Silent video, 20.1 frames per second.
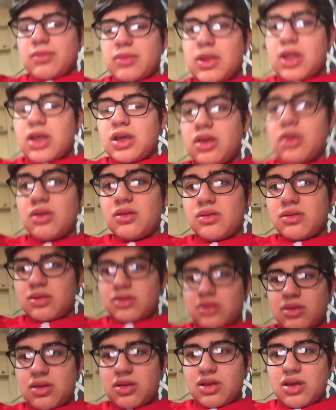I
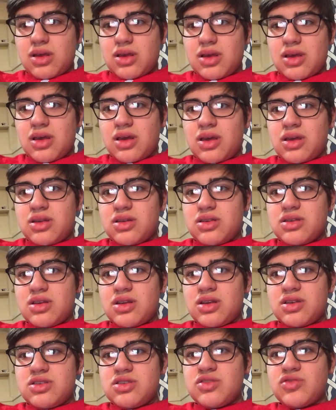I
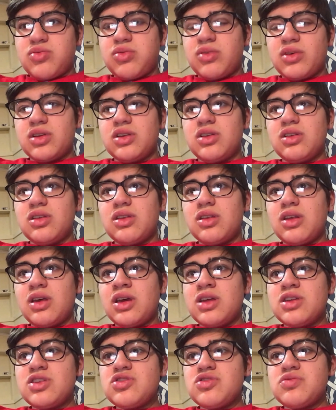just
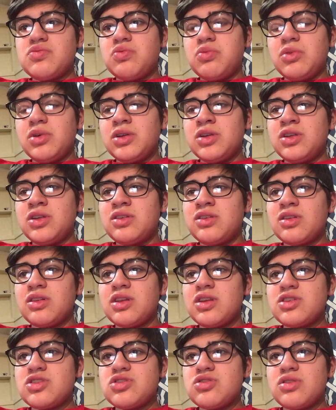wanted to
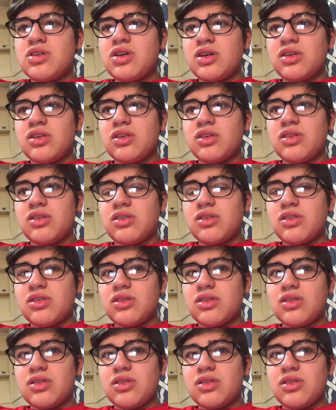let you guys